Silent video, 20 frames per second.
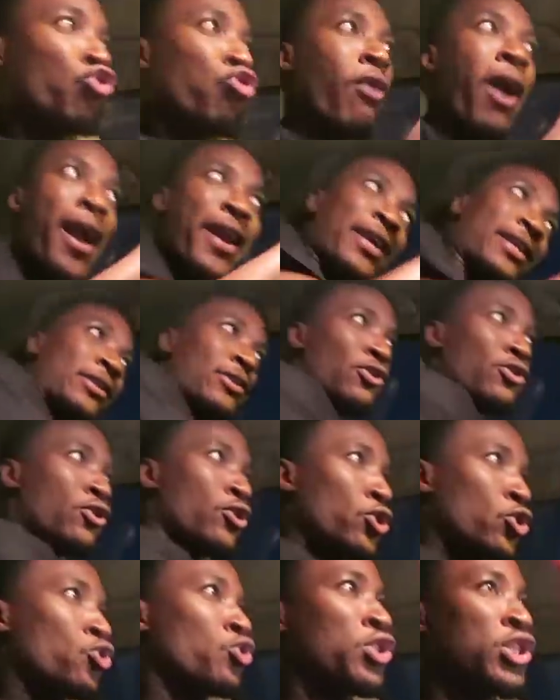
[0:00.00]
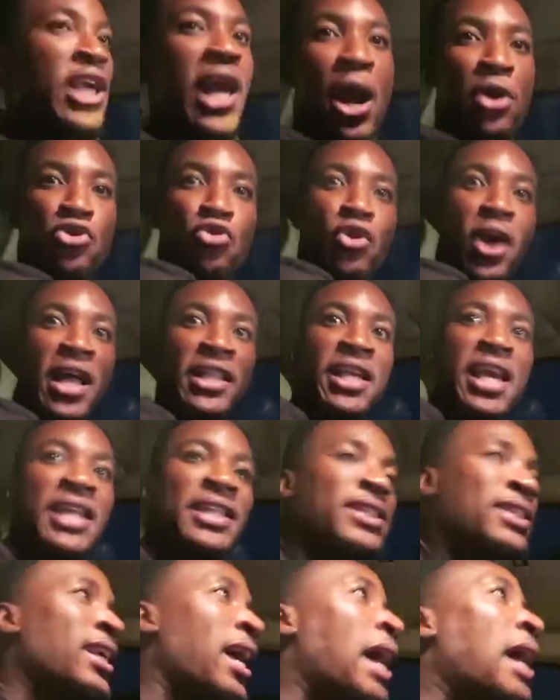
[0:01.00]
trying to see how you can
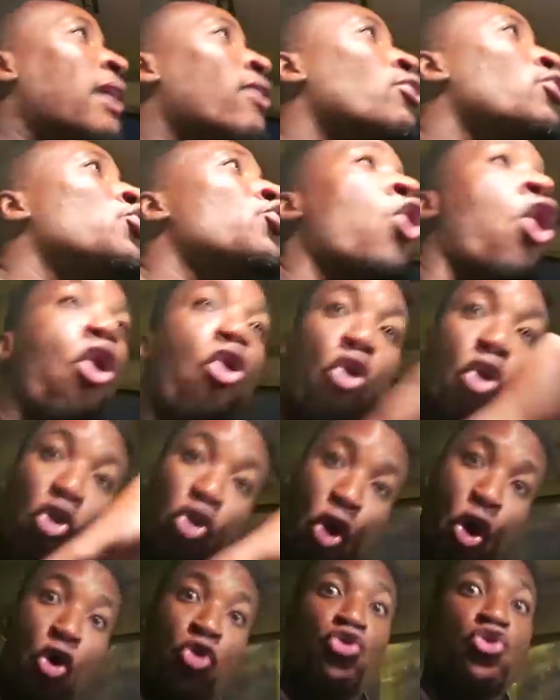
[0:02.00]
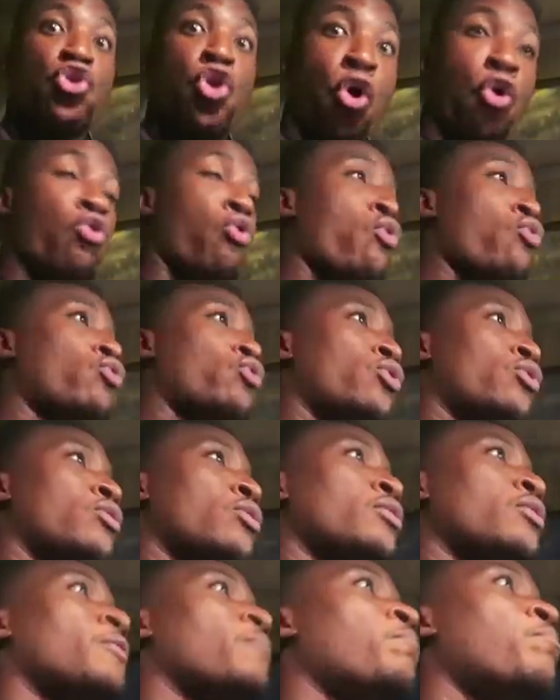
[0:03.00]
enter your road.
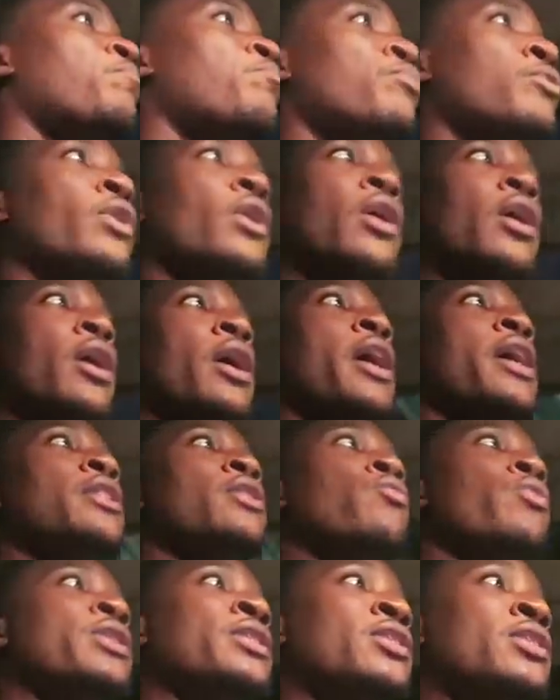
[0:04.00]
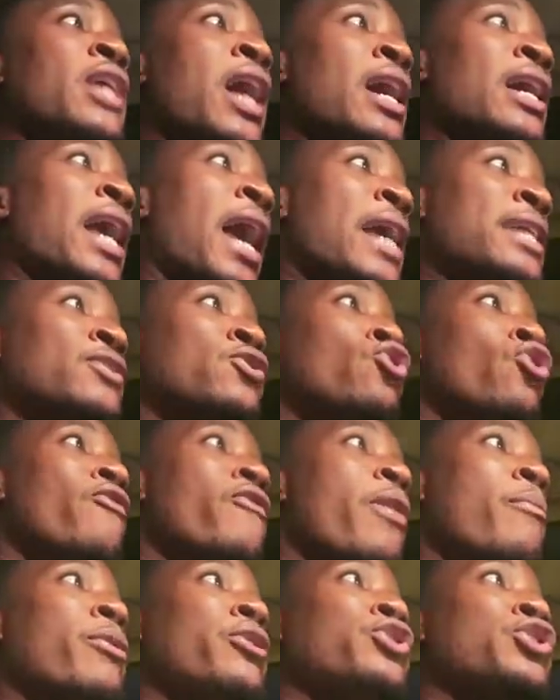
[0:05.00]
Anyways, so guys,
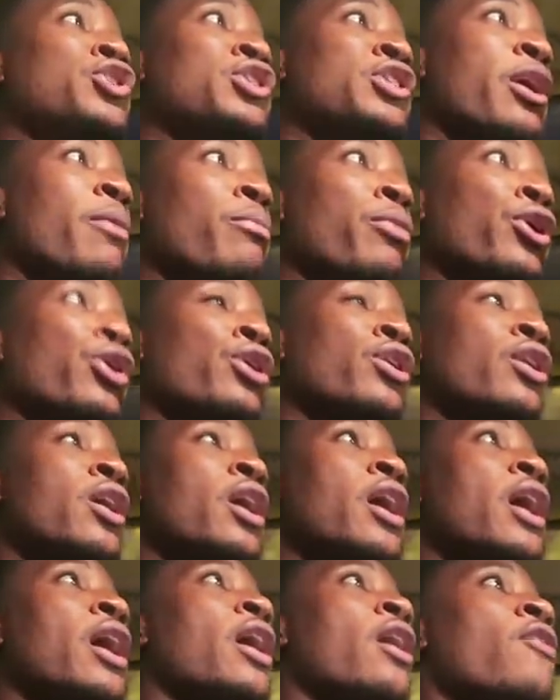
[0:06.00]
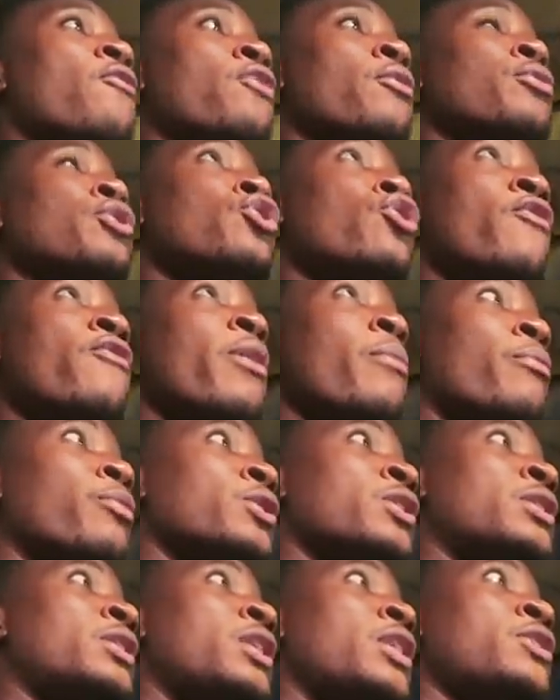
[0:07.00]
November, December, from the November
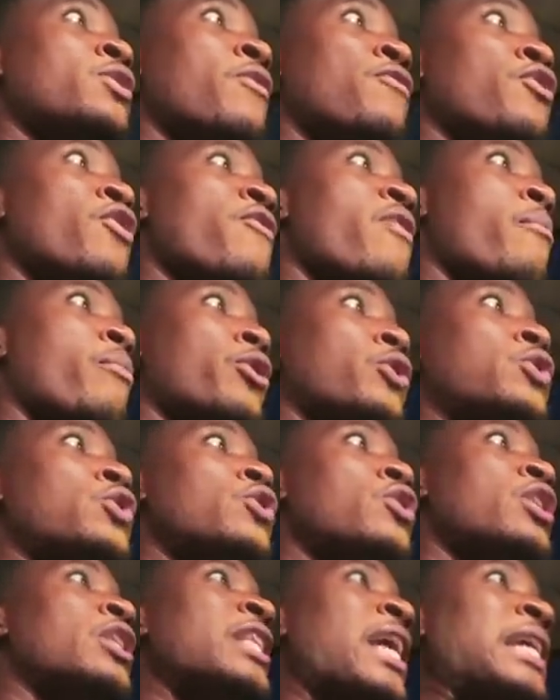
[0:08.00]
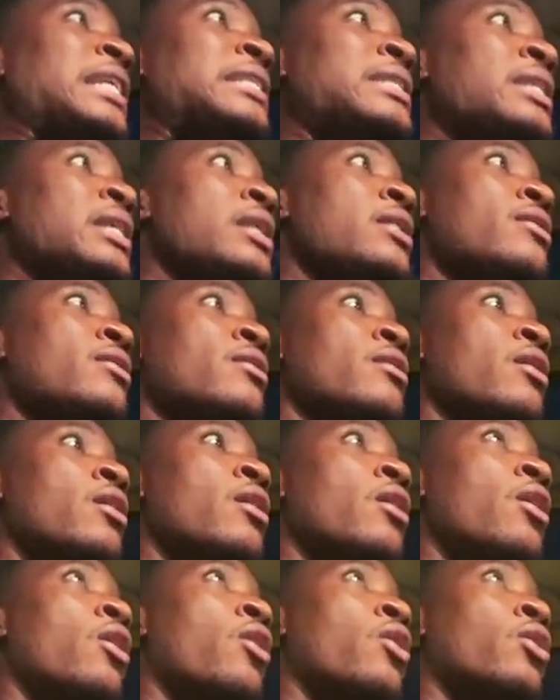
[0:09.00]
6th of November to the
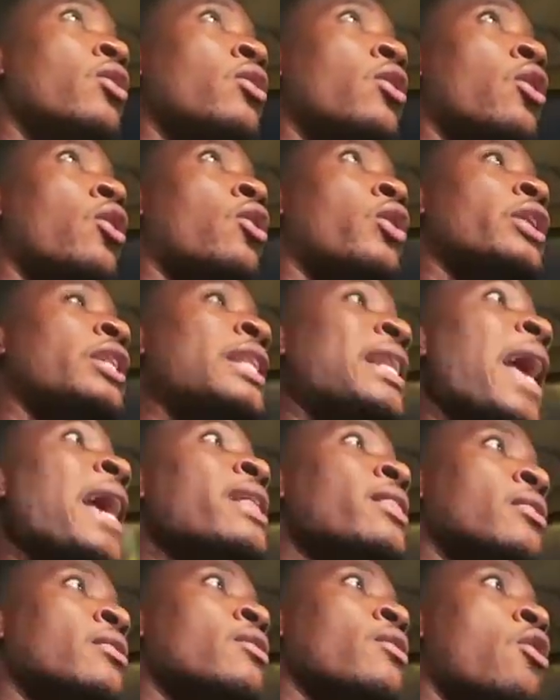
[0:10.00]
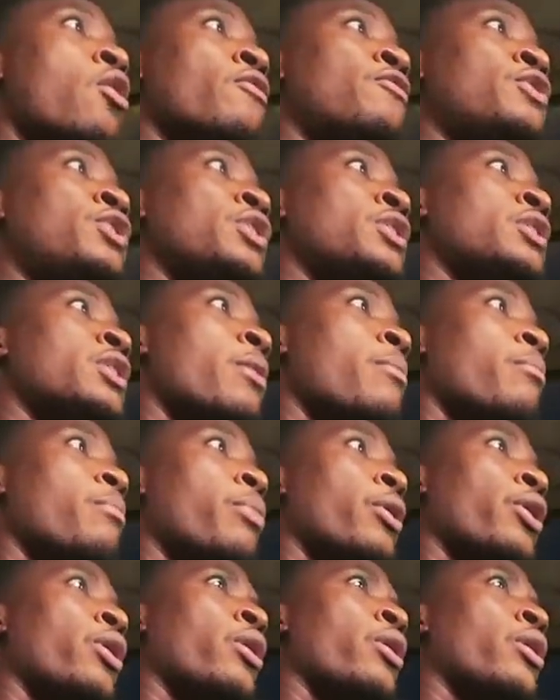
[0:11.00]
19th or 9th of
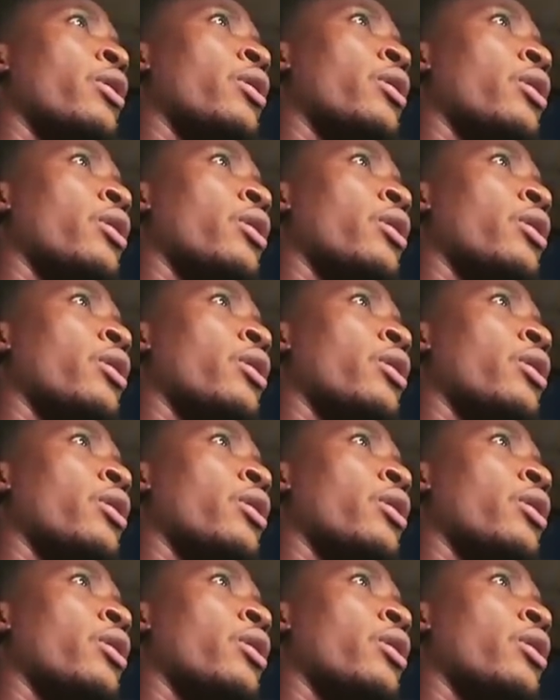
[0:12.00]
December.